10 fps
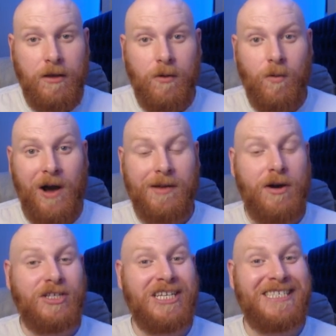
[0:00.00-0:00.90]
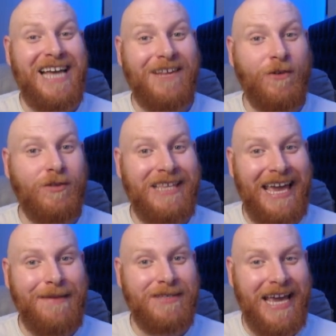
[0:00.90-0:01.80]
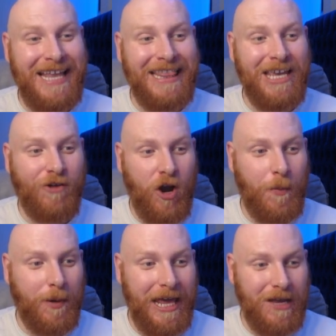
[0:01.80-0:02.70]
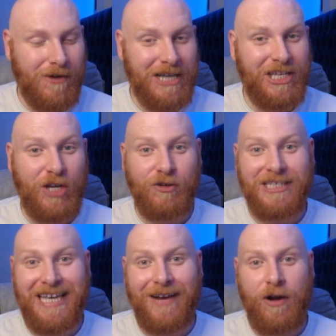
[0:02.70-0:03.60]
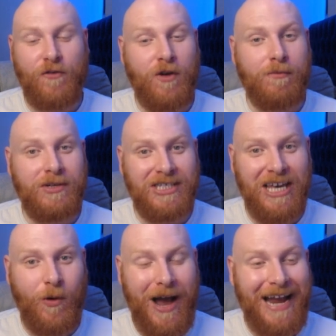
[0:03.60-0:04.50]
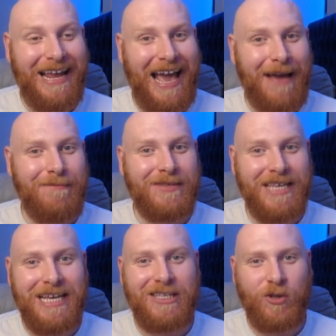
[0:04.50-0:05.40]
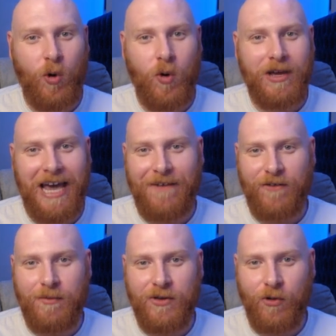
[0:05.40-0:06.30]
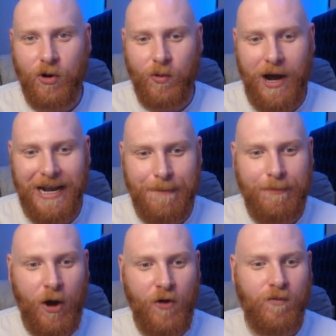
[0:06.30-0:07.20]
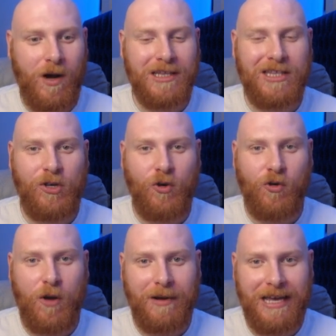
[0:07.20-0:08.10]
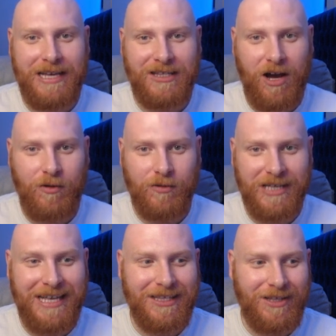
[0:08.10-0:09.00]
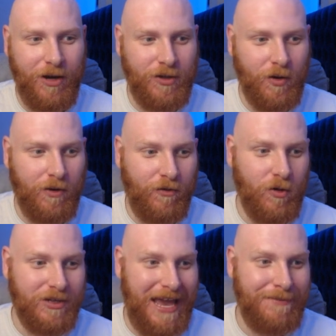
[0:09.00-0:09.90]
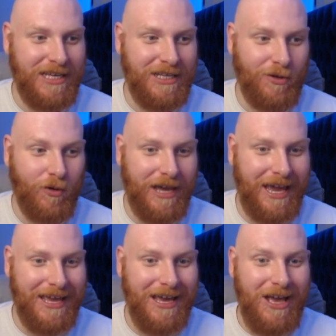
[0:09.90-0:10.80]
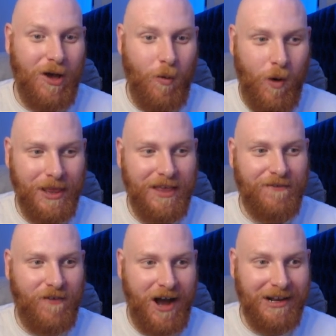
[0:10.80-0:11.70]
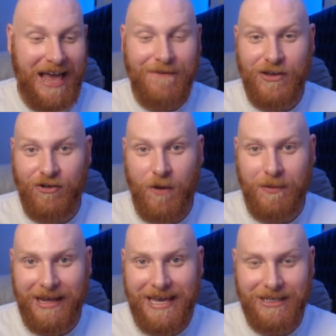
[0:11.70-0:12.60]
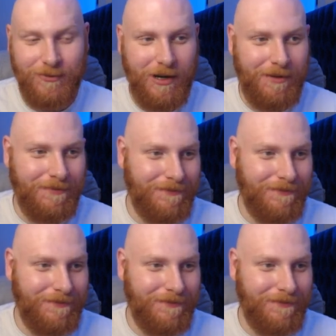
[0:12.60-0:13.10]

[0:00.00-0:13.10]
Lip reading: Well, the most successful teams in the Europa League were actually Cruzeiro from Brazil and MC Torque from Uruguay. They both won 2 Europa League titles in total. Of course, MC Torque won the final ever Europa League as well.